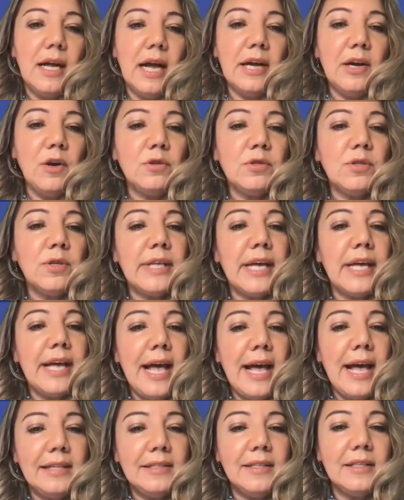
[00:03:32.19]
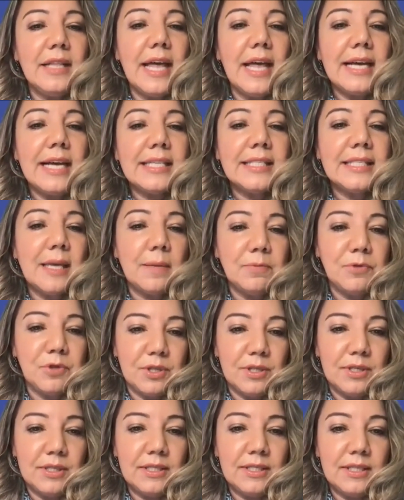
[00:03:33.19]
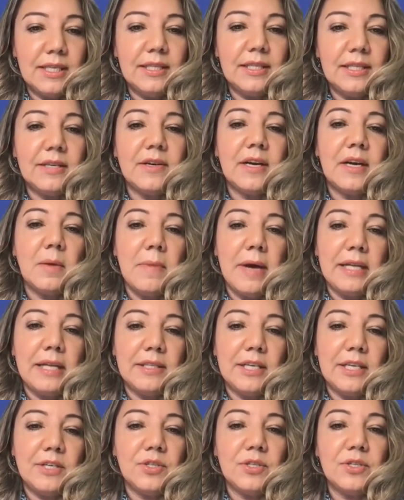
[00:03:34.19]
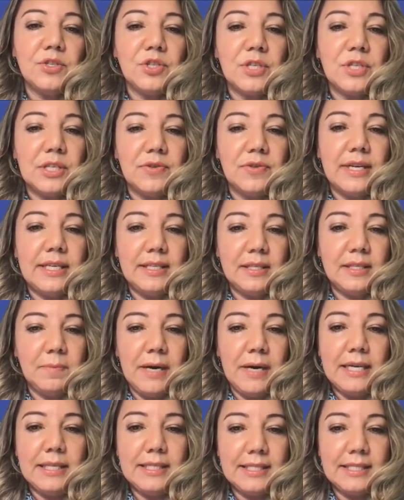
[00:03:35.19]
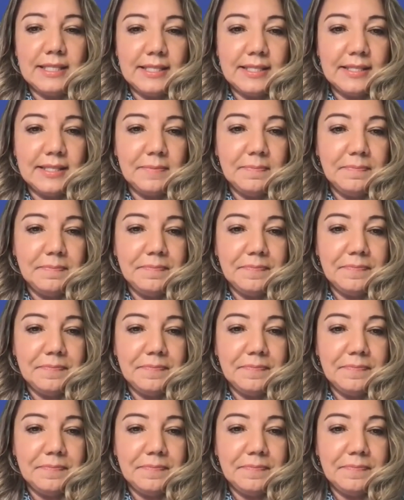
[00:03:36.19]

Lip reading: And also they handle exceptions in the recommendations generated by the system.